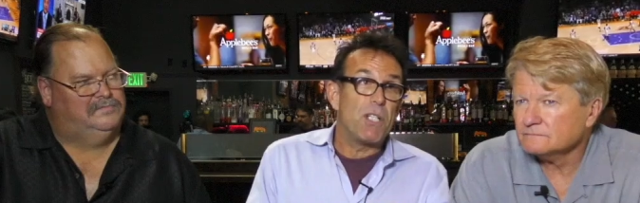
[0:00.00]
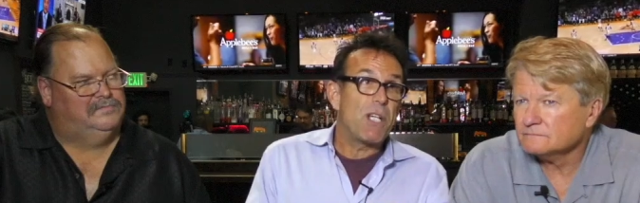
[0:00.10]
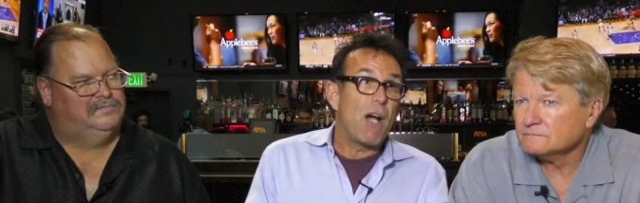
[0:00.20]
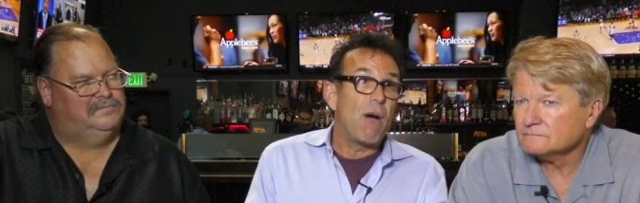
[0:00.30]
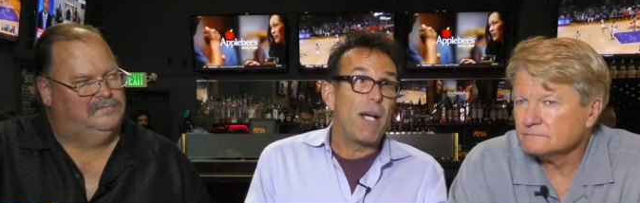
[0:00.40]

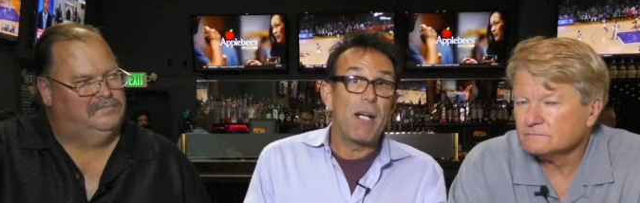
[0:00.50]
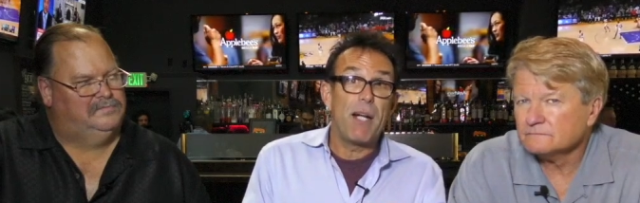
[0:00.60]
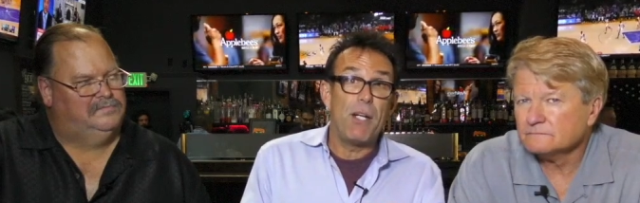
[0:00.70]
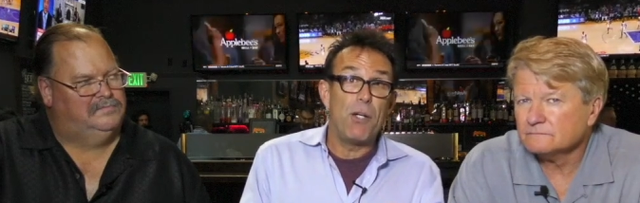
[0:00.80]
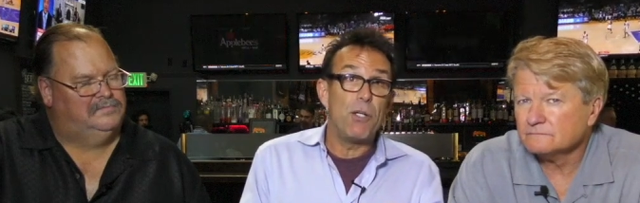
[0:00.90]
Speaker 1: is how I
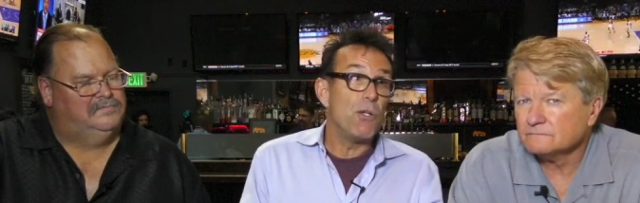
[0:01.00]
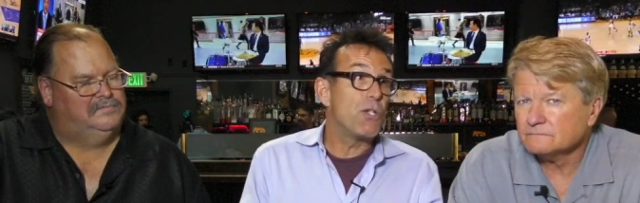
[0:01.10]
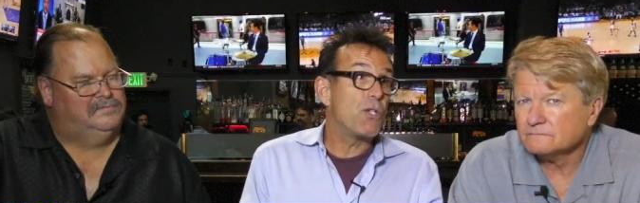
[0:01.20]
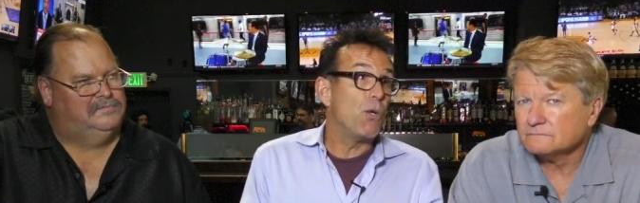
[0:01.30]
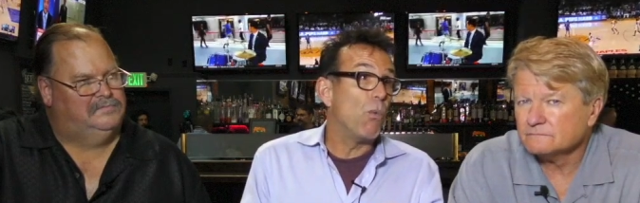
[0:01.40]
got
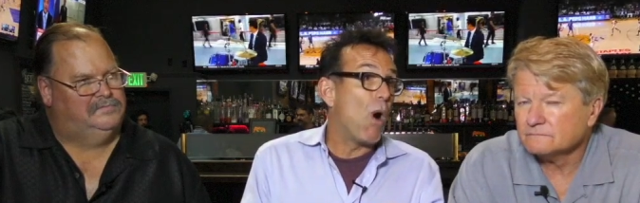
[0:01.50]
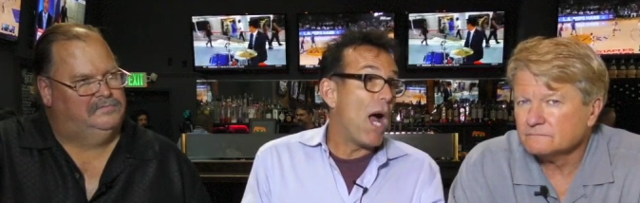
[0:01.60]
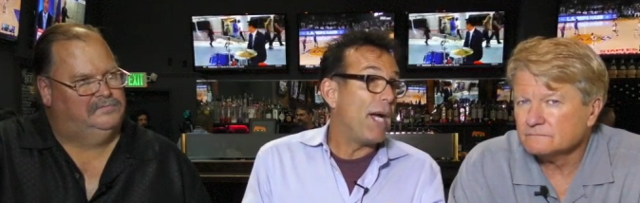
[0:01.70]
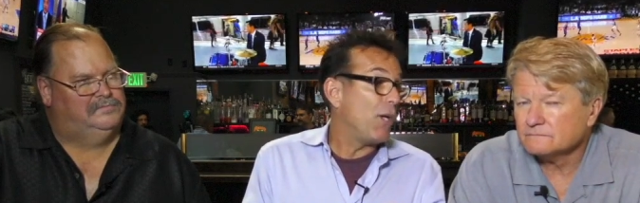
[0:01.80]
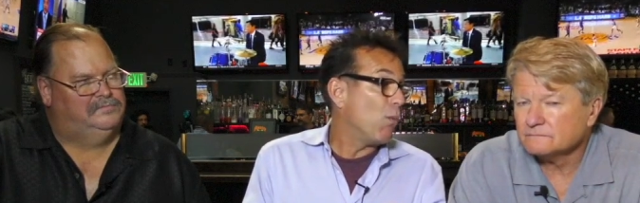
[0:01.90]
introduced to
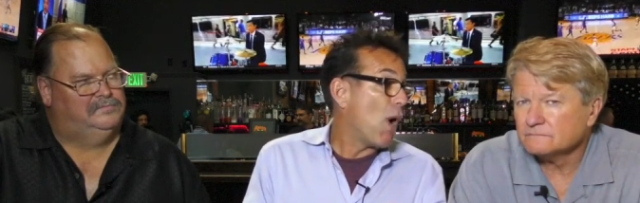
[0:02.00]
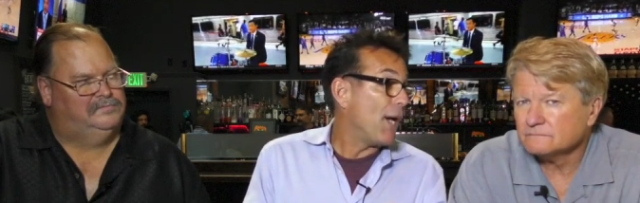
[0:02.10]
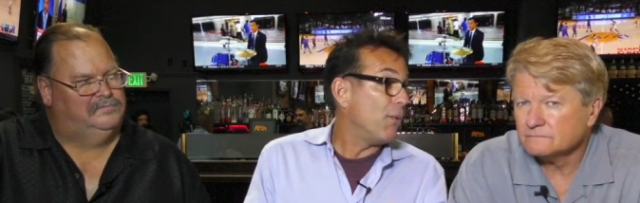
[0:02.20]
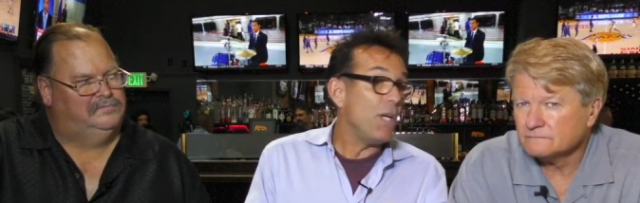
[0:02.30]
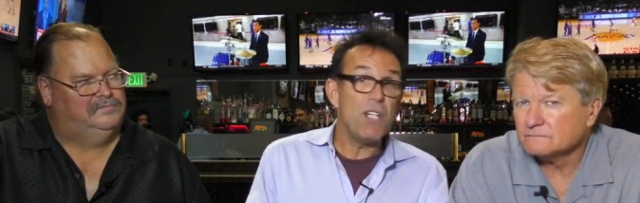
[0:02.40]
wine and
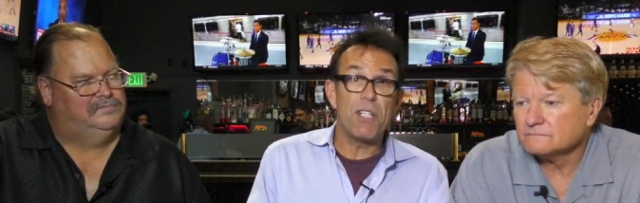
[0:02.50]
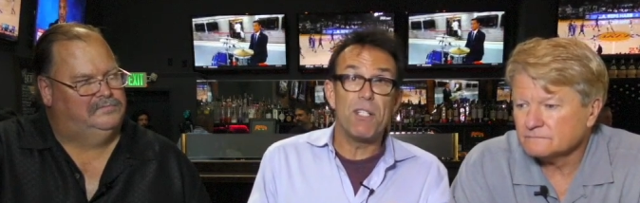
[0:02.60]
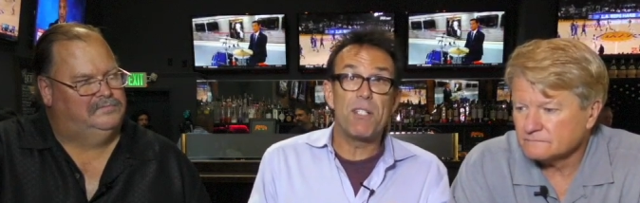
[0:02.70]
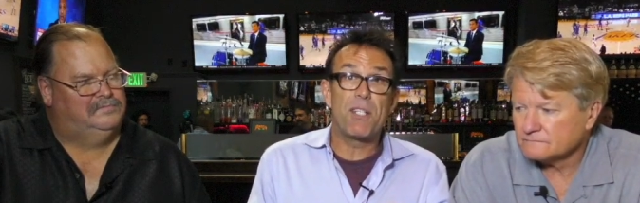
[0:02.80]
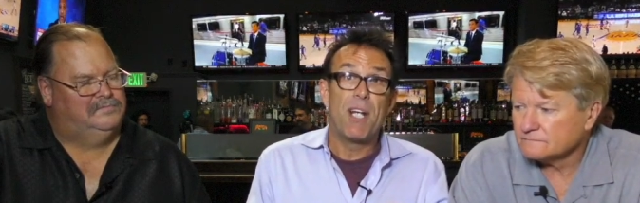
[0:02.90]
wine
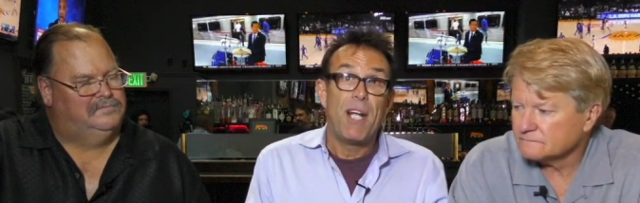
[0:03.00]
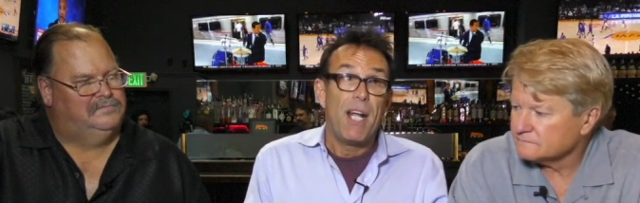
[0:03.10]
regions.